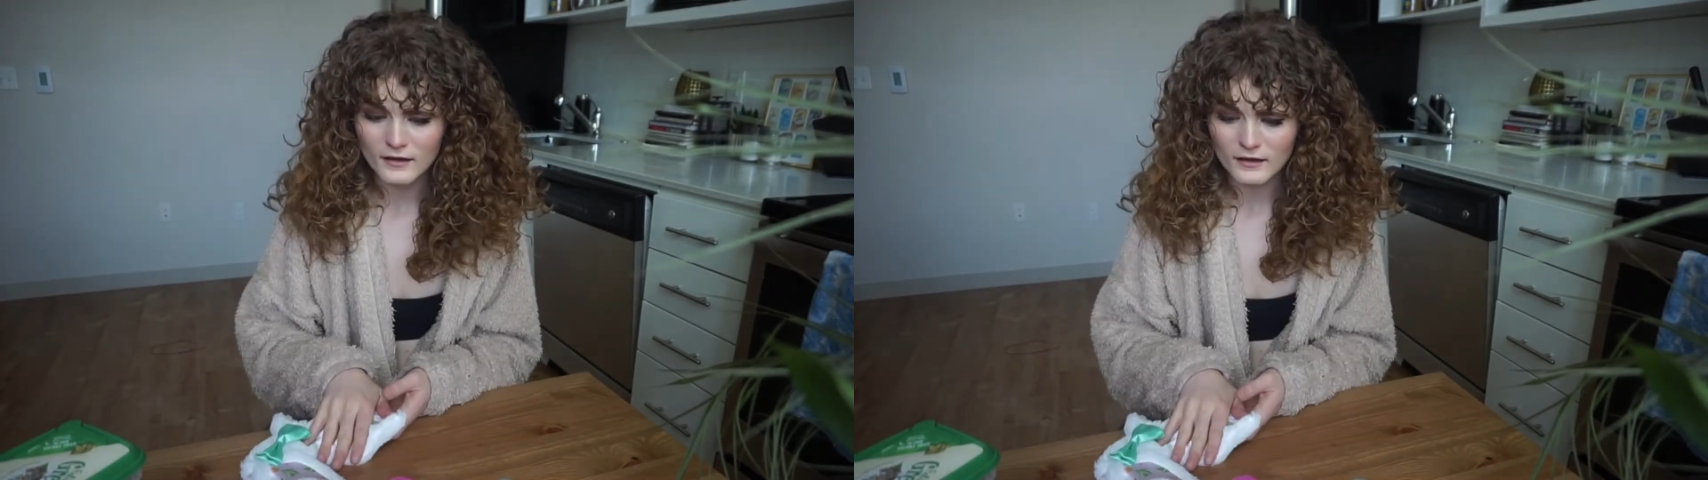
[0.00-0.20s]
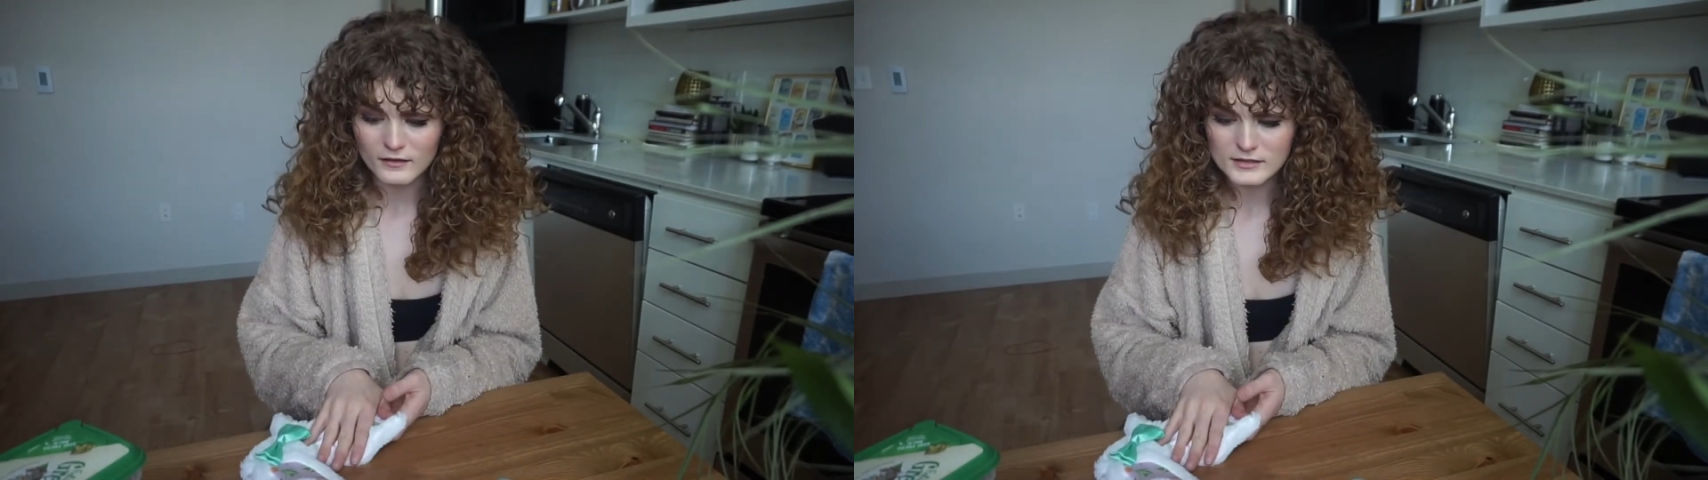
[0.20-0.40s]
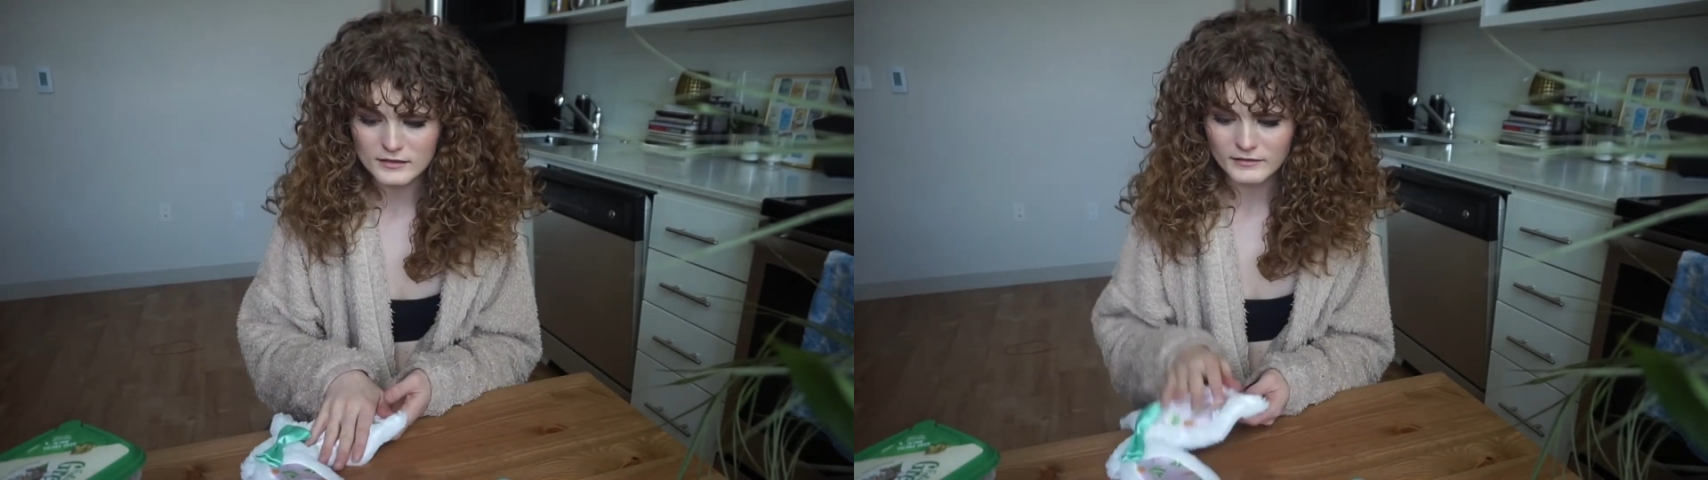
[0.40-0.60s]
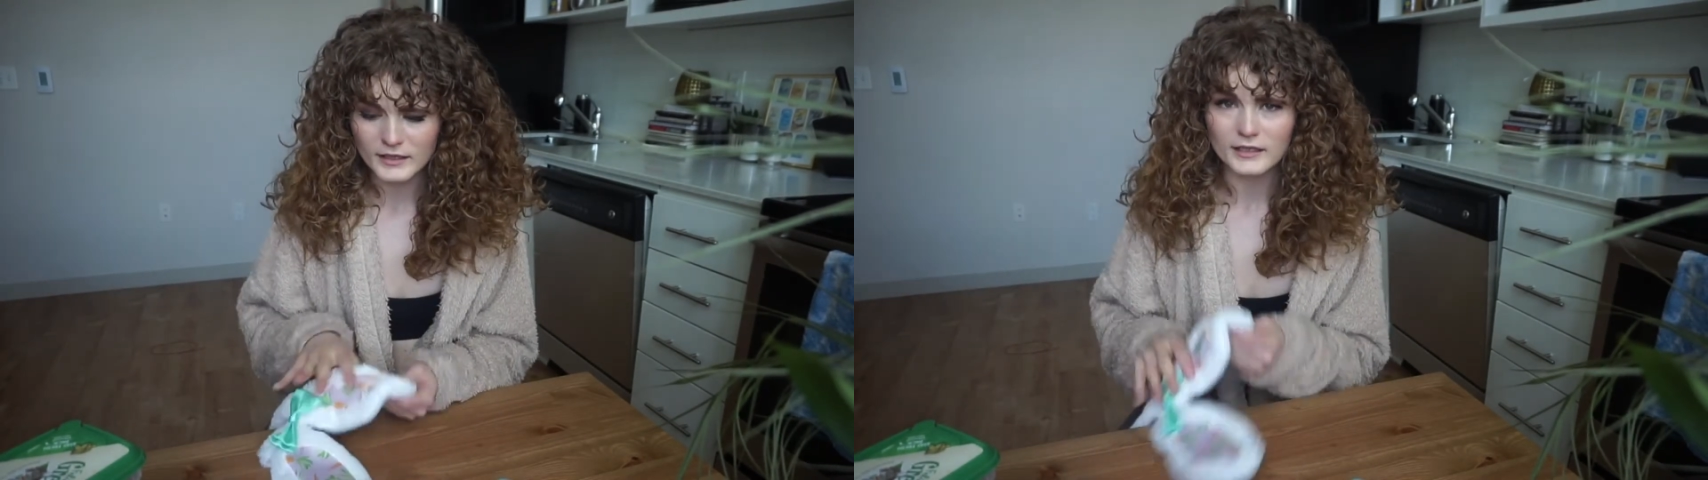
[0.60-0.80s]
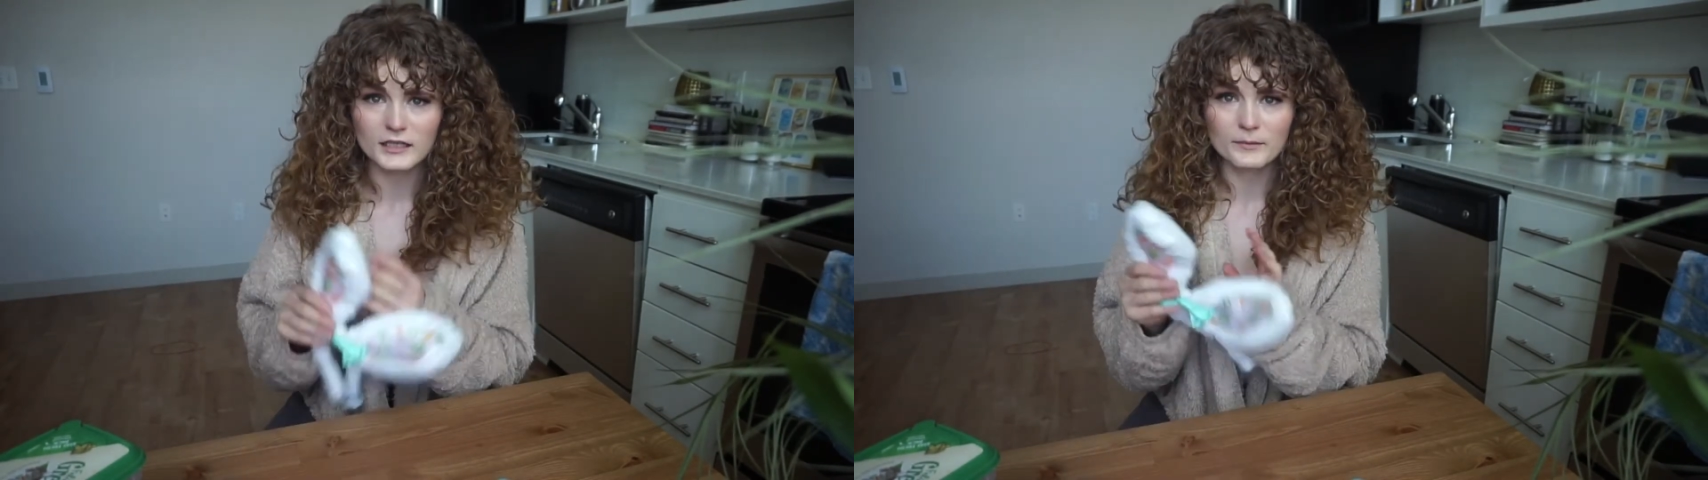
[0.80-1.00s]
Also,
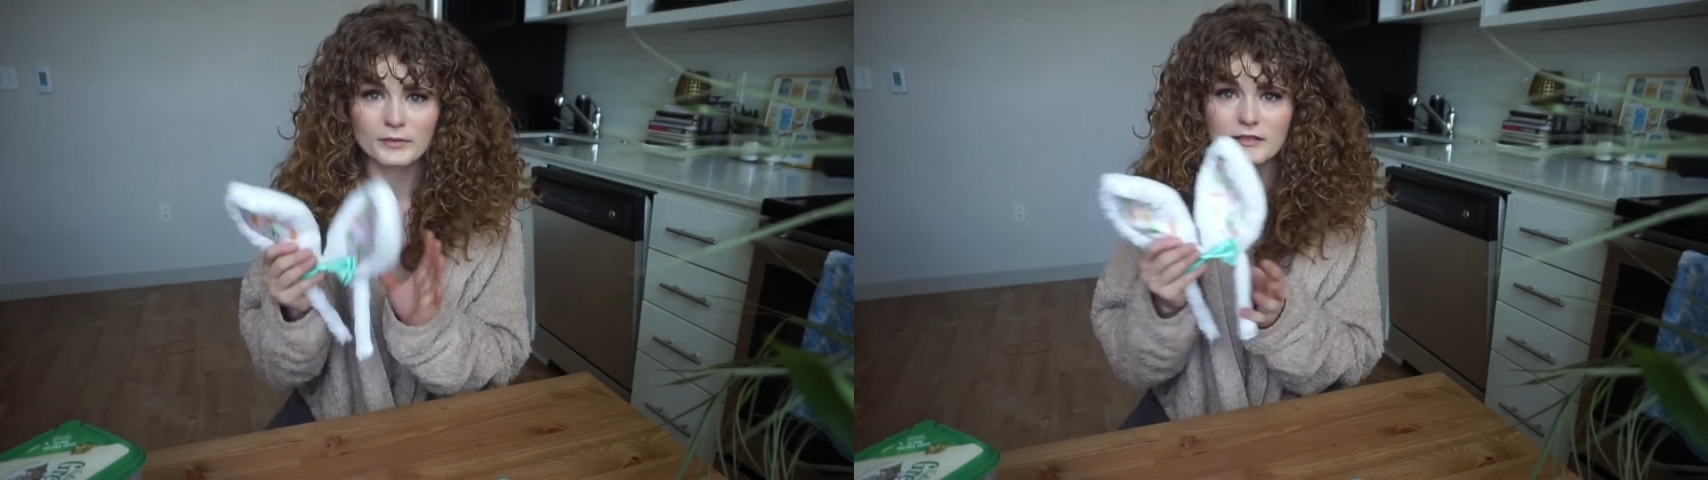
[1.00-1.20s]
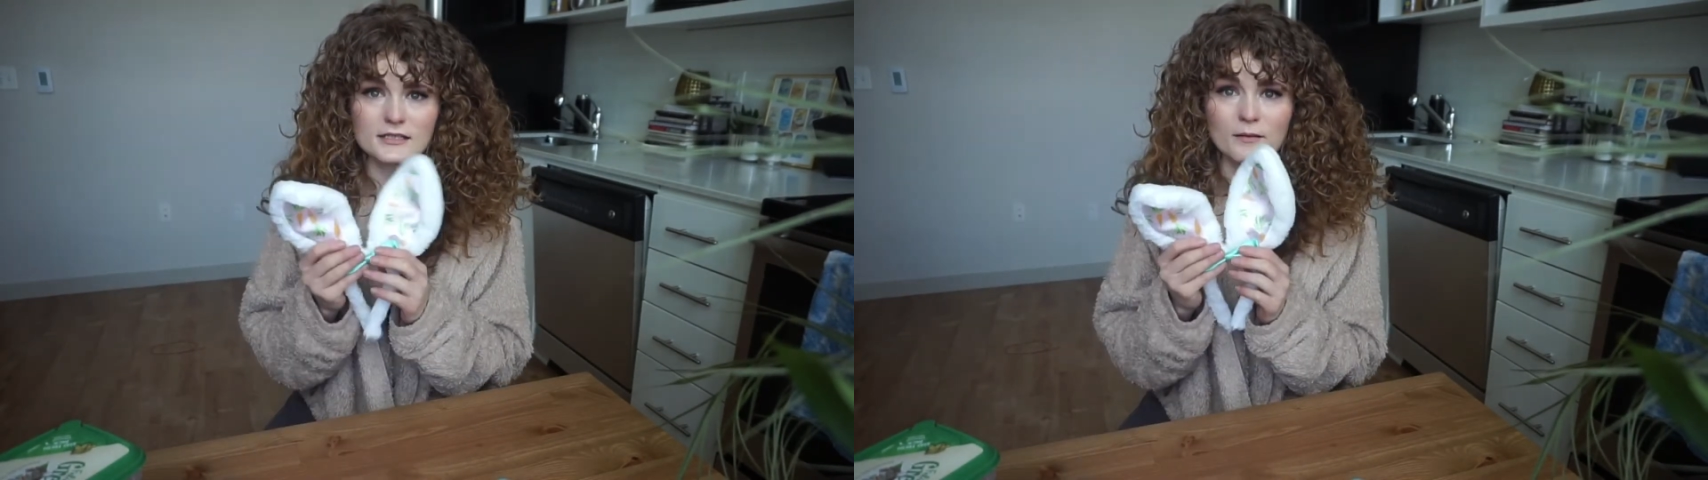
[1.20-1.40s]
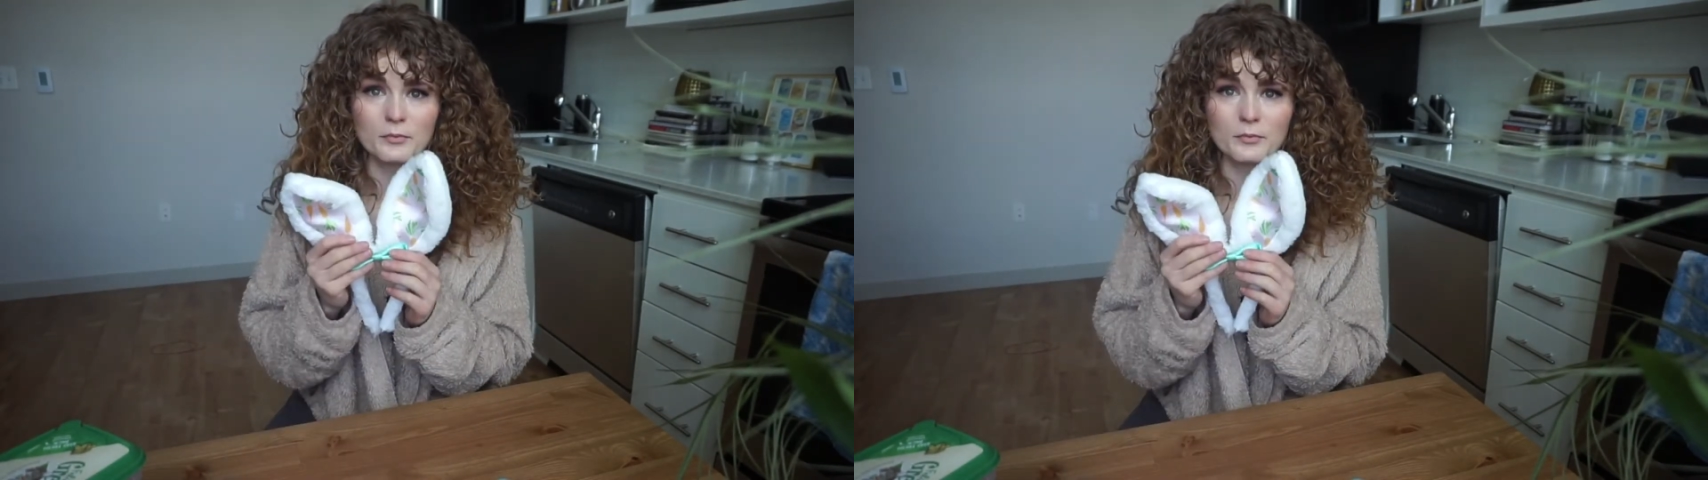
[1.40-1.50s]
he puts up